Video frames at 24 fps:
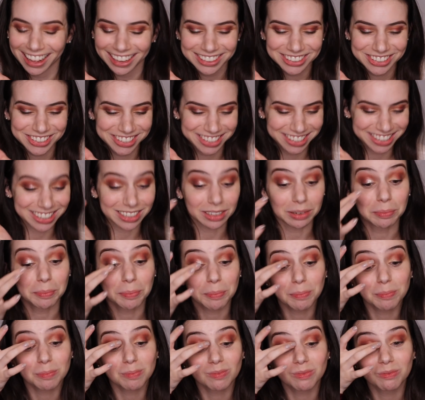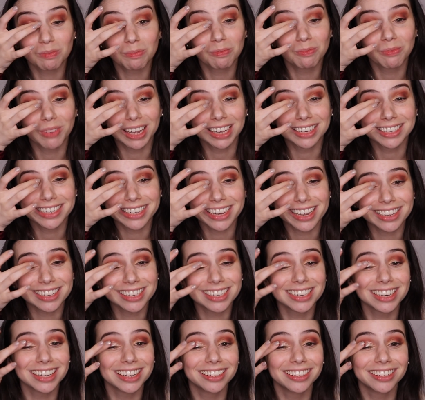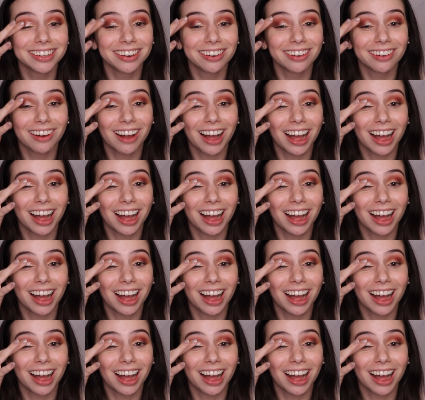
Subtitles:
just some fantastic glitter.